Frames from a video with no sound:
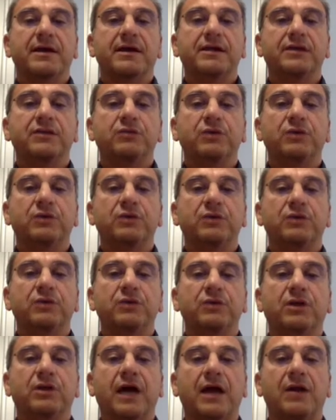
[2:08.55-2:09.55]
It will
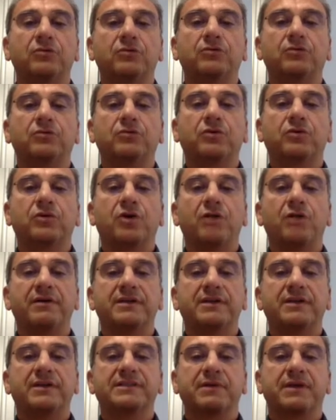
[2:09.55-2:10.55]
allow to cover
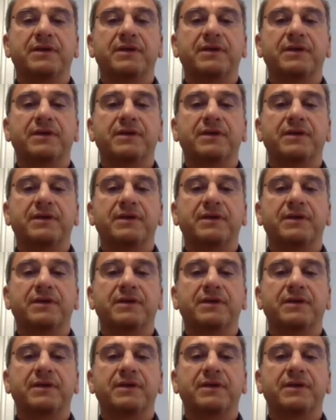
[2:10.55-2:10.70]
some